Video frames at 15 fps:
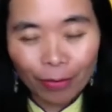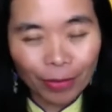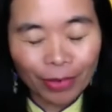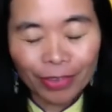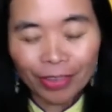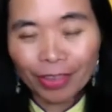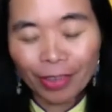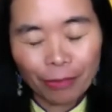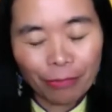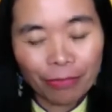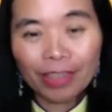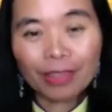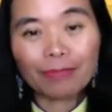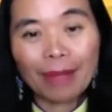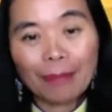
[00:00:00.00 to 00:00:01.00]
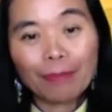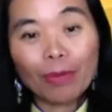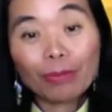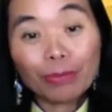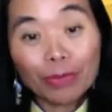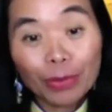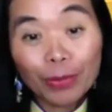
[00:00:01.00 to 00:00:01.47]
You know, first my book
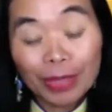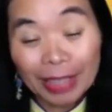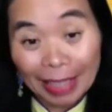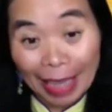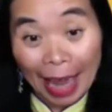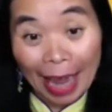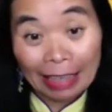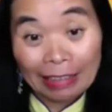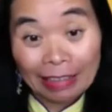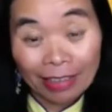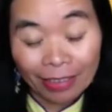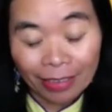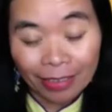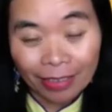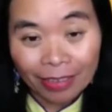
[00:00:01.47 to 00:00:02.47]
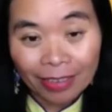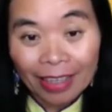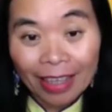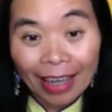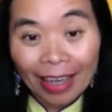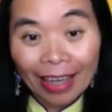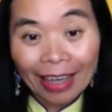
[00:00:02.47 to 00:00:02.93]
tour was canceled,
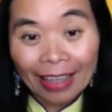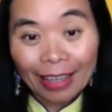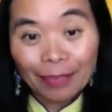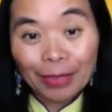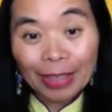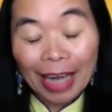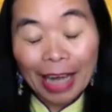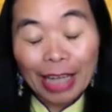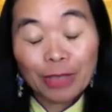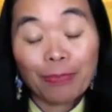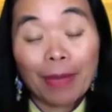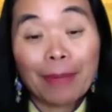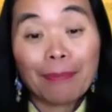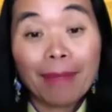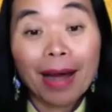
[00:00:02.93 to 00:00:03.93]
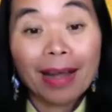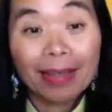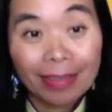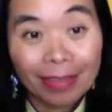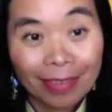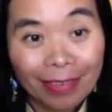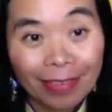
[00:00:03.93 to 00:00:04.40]
and I mean, I spent months
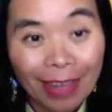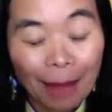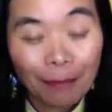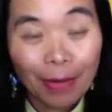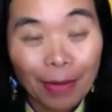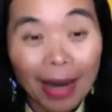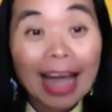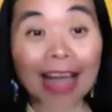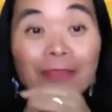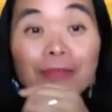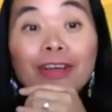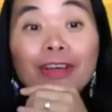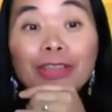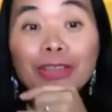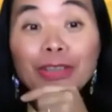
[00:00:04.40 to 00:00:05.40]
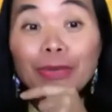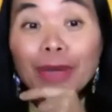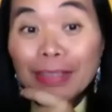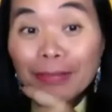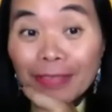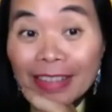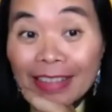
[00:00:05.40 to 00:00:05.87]
applying for US
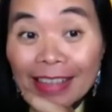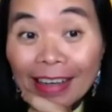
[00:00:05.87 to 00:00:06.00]
visa